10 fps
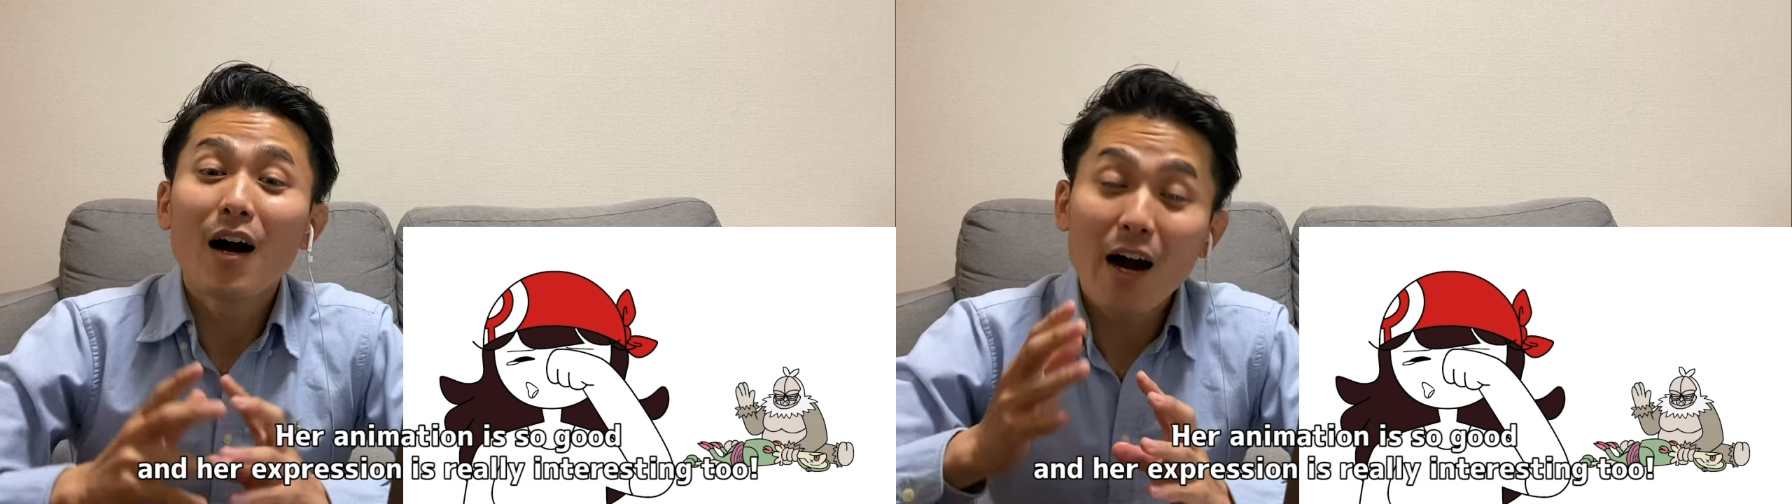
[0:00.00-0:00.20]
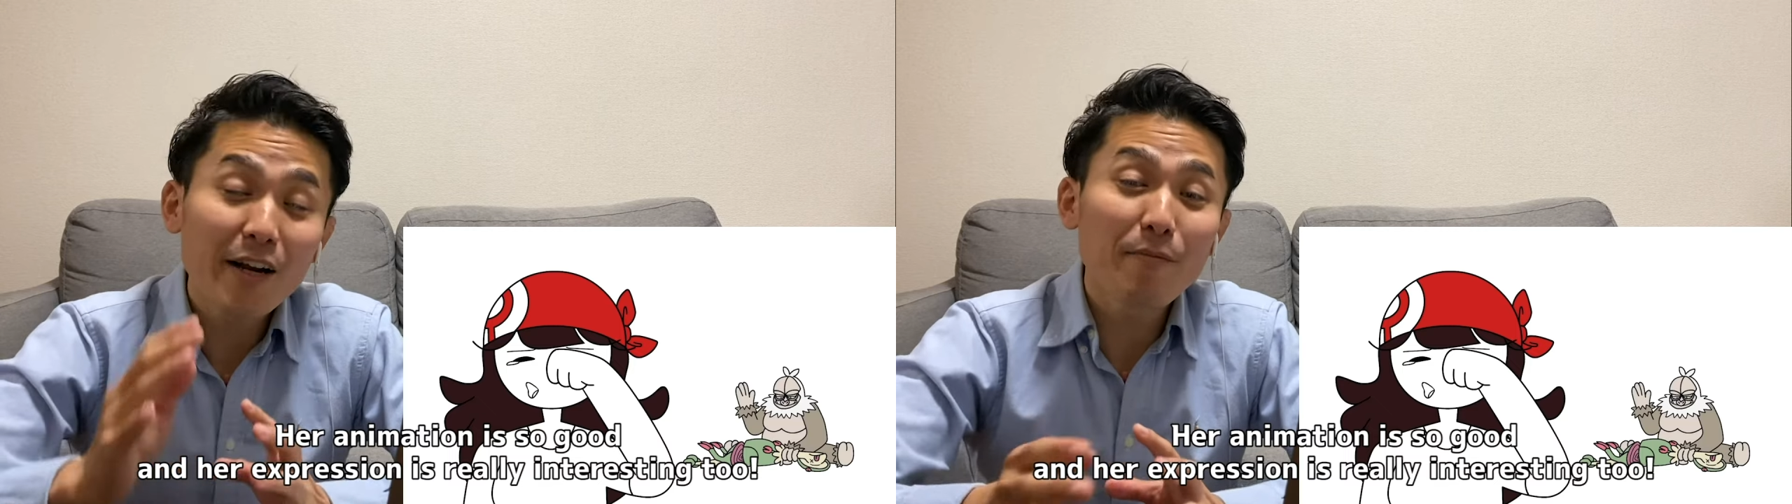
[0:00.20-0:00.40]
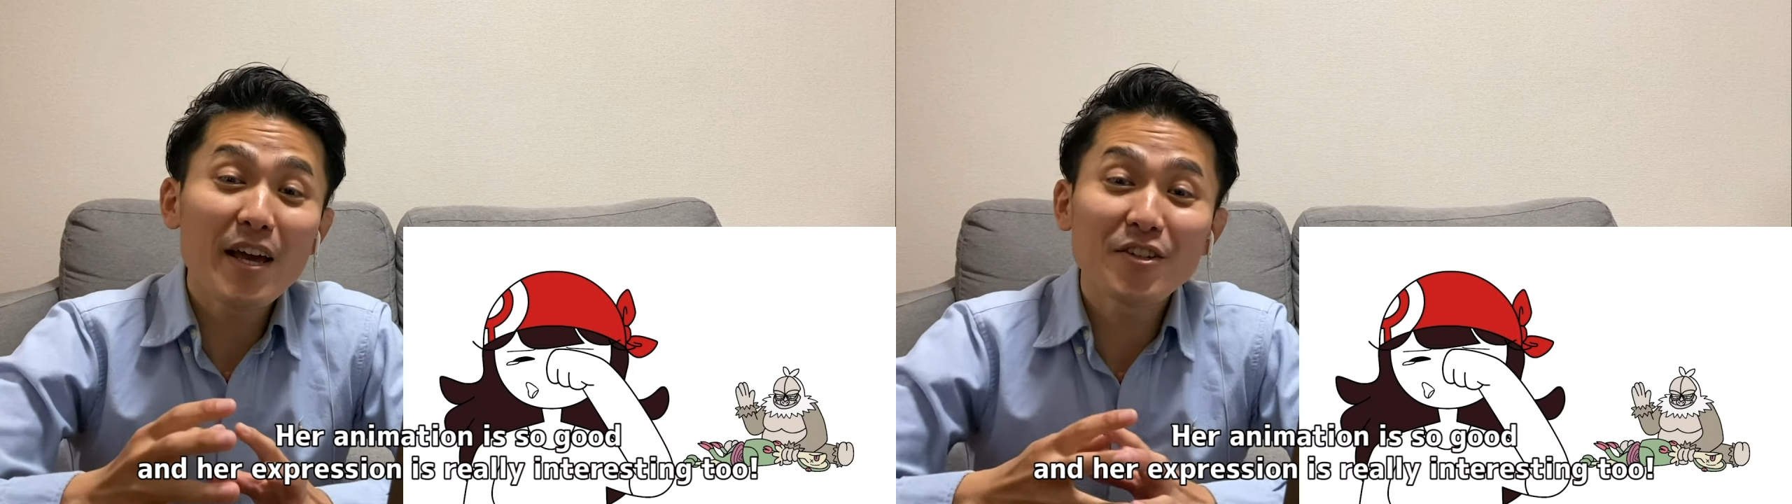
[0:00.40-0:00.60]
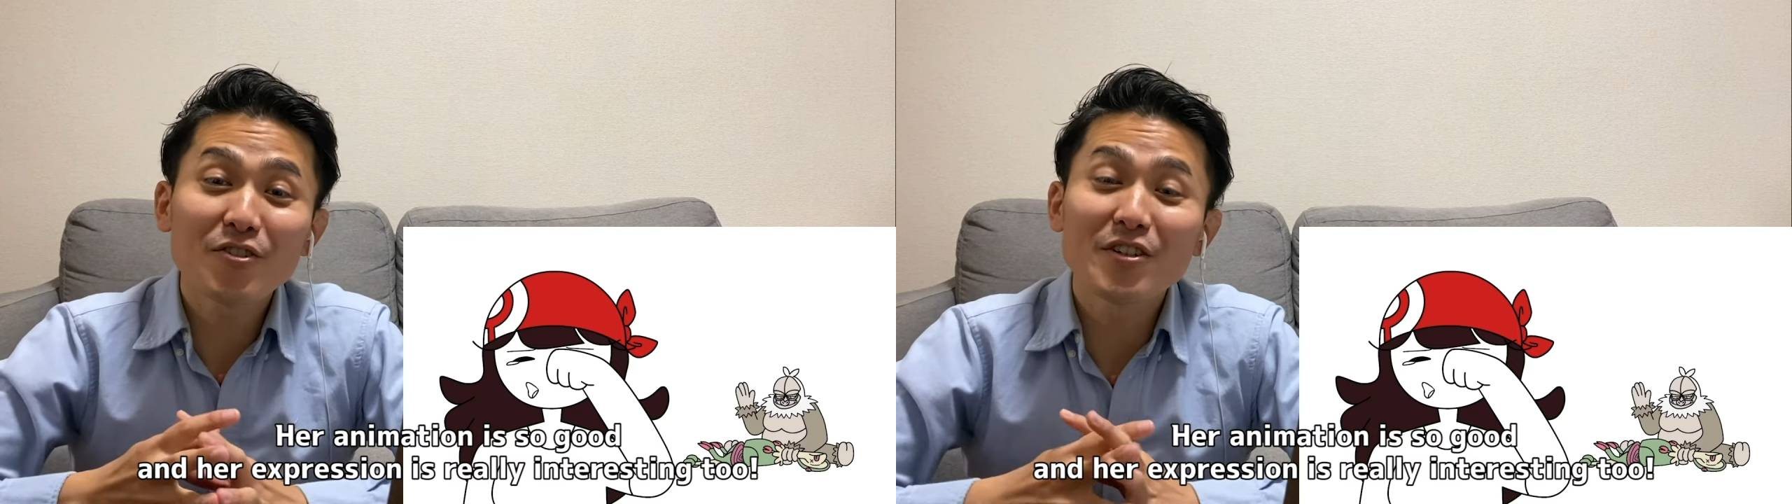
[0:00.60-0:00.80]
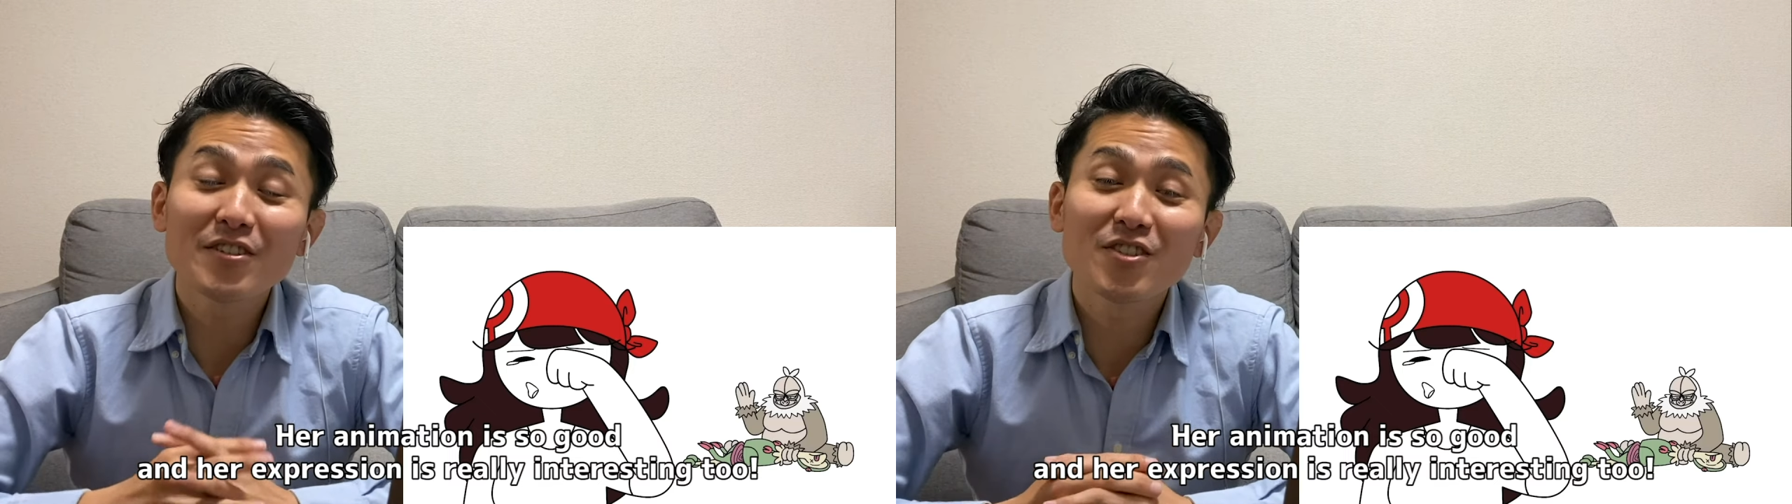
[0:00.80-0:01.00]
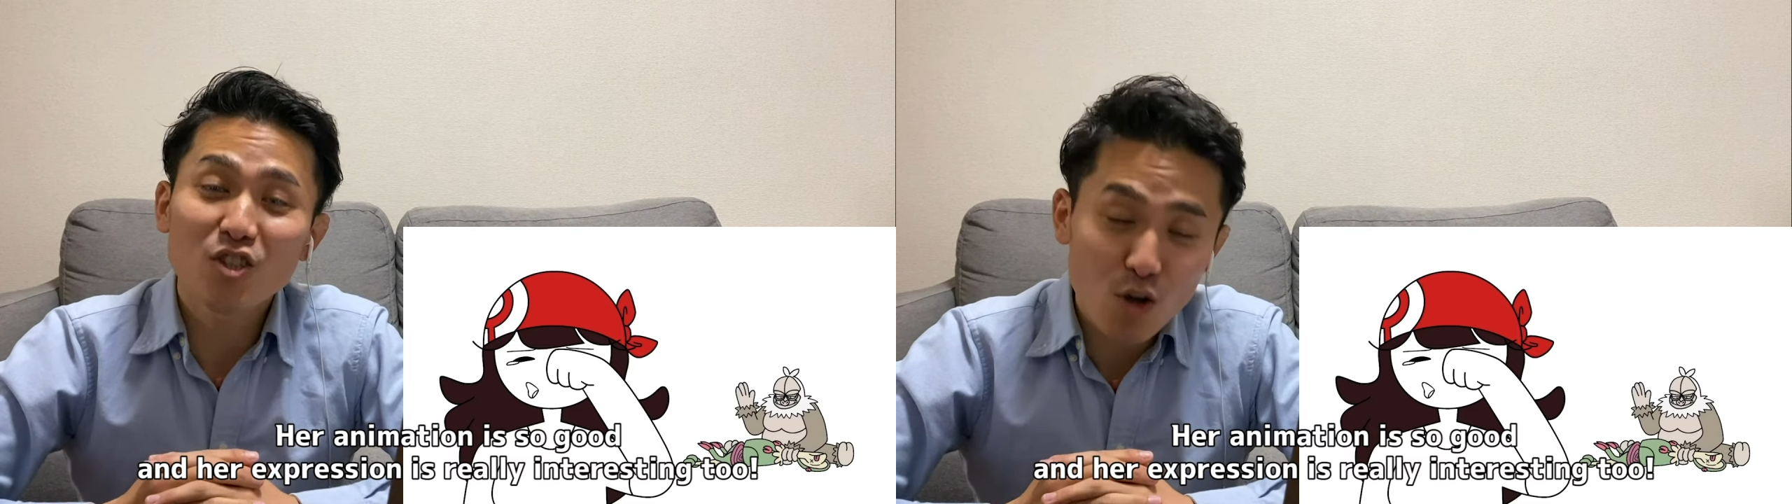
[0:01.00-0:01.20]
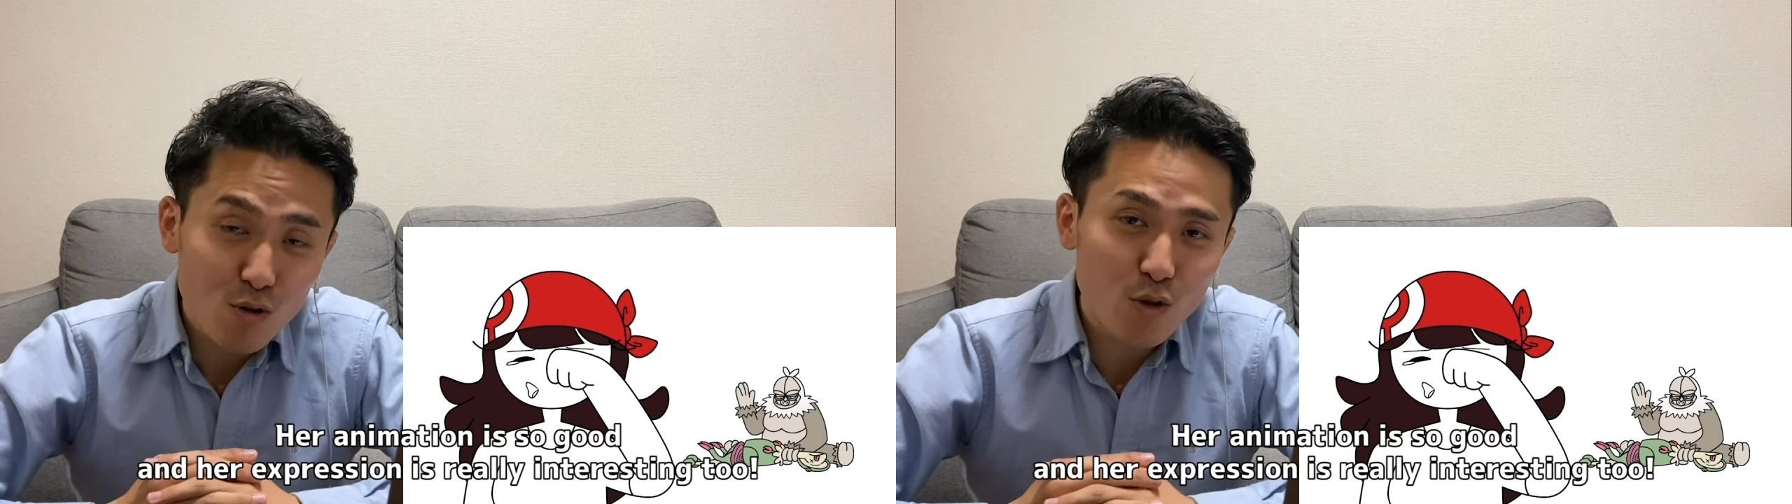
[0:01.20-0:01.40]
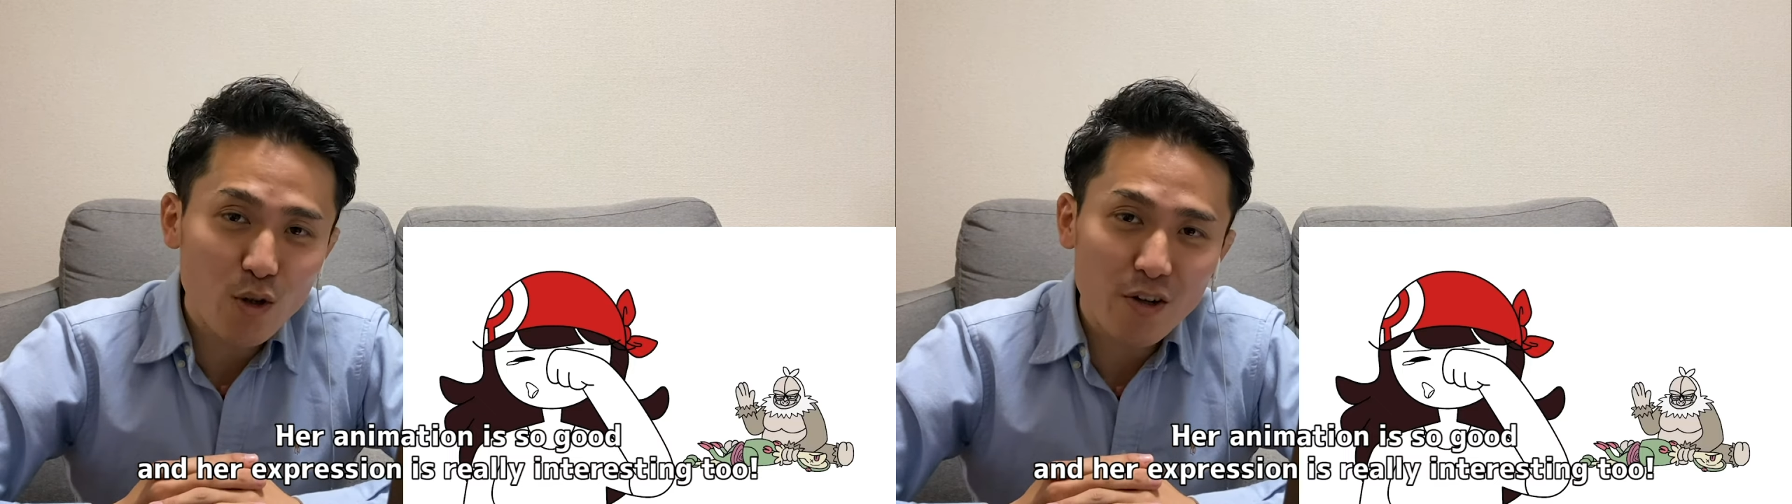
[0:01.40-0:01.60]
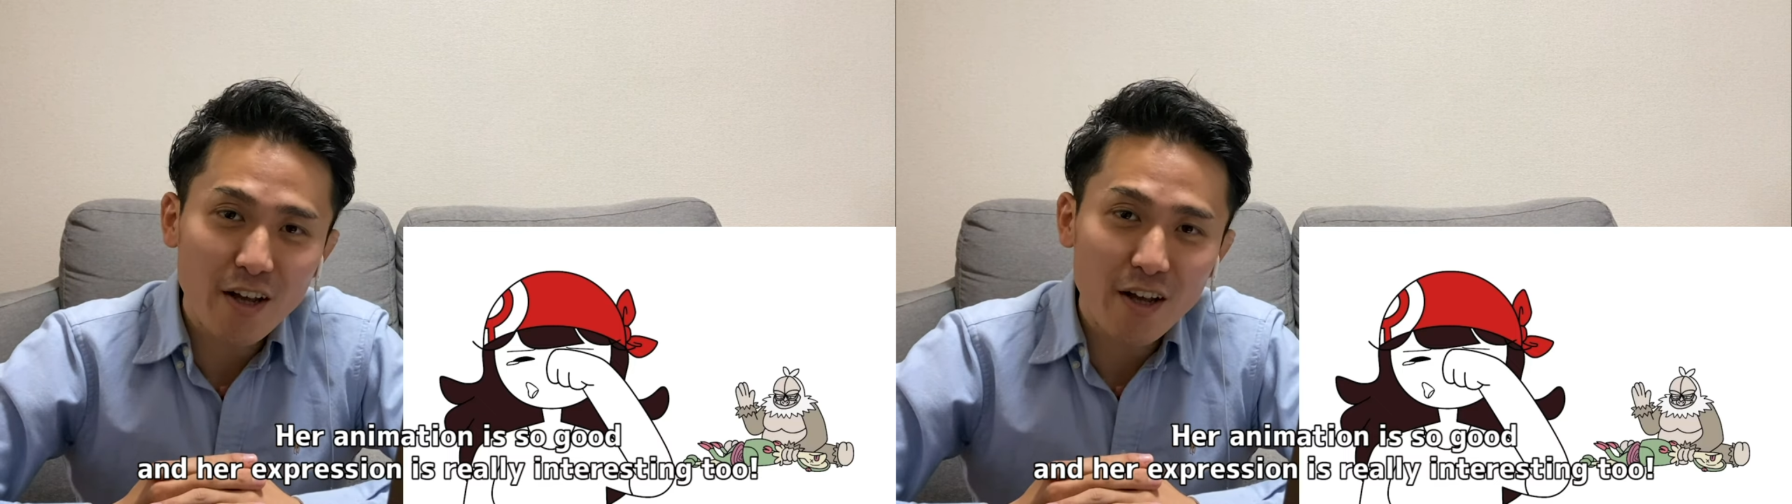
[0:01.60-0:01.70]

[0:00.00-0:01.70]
Animation is so good